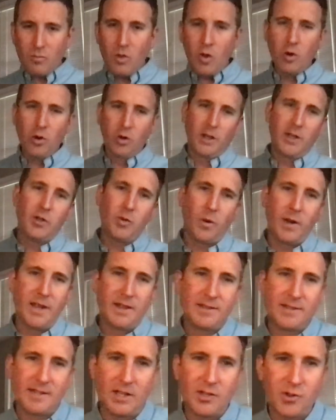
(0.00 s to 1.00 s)
early
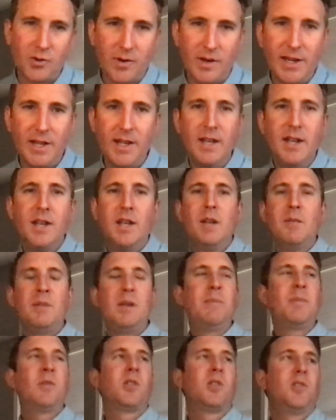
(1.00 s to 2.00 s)
20th century.
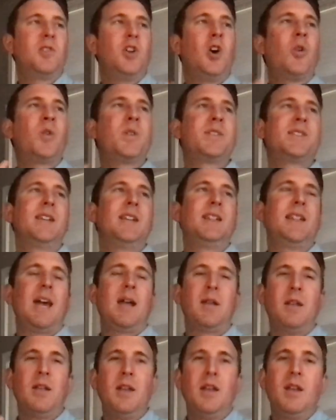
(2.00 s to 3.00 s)
People are noticing
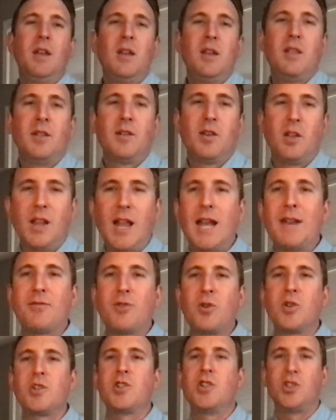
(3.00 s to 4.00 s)
that a lot of
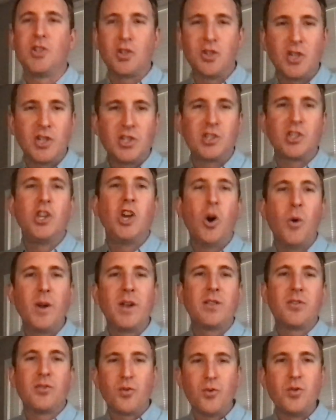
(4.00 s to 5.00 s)
Christians are just
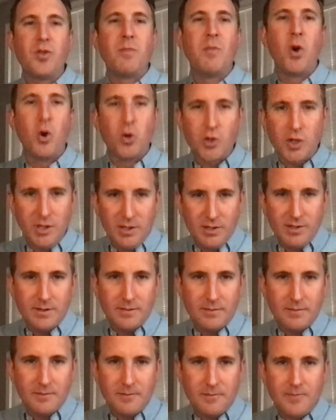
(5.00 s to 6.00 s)
going through the
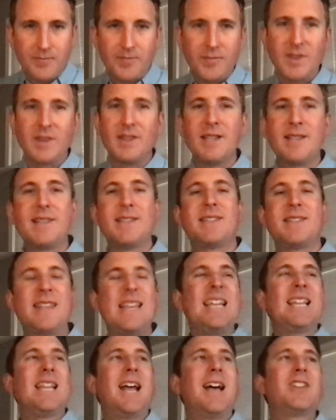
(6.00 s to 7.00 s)
motions. This is
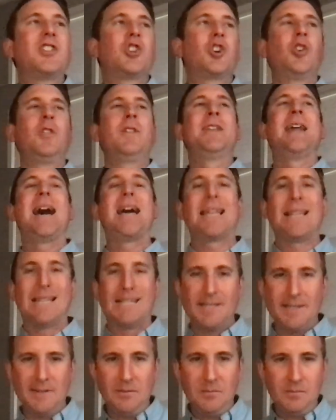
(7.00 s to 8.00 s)
theological
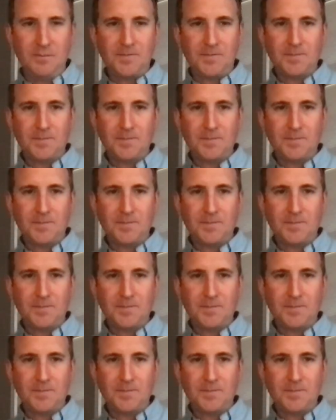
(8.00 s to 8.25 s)
nihilism.